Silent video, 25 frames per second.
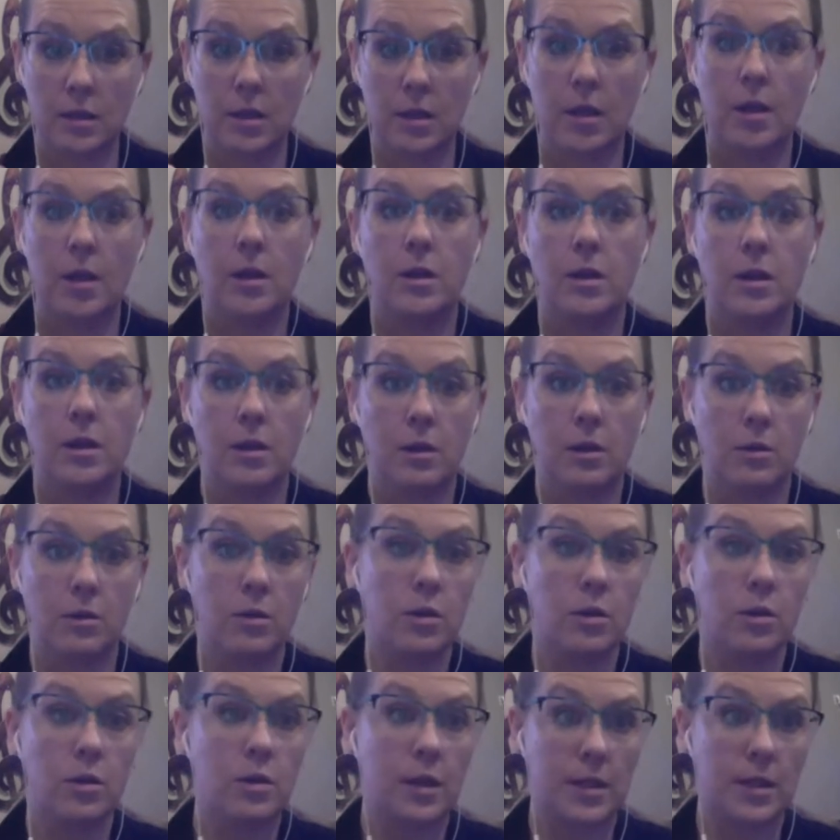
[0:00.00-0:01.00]
you know,
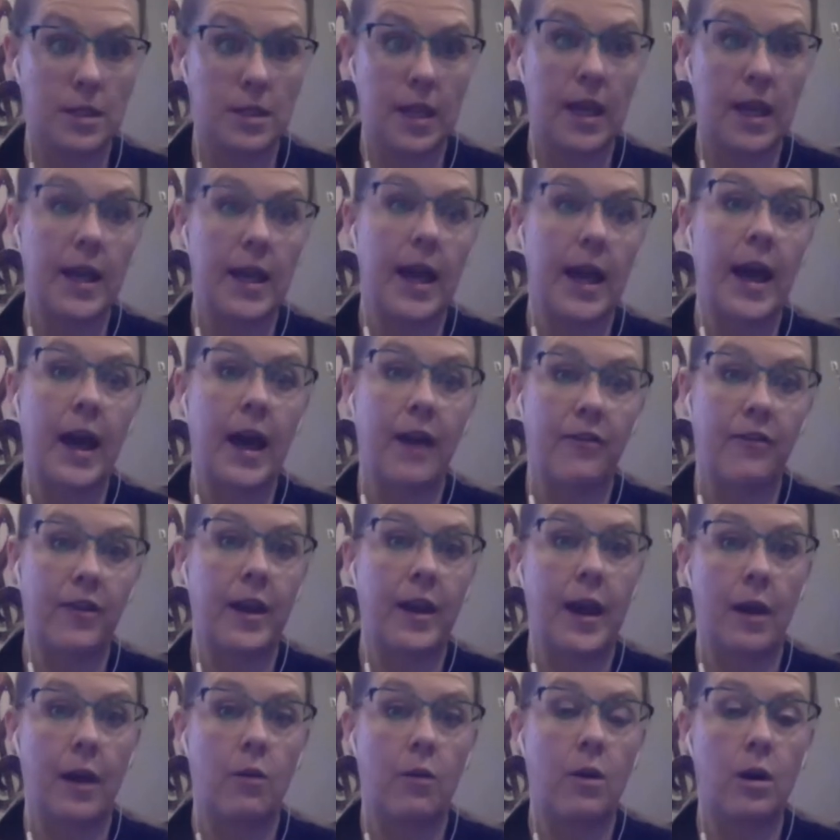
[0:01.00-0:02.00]
you can take a half an
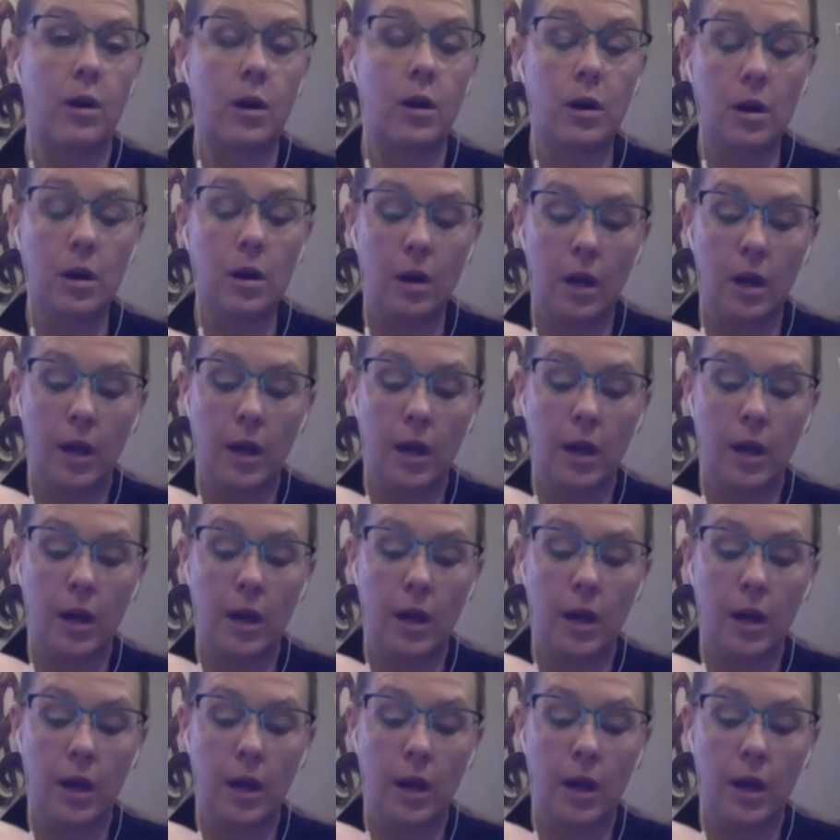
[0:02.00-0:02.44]
hour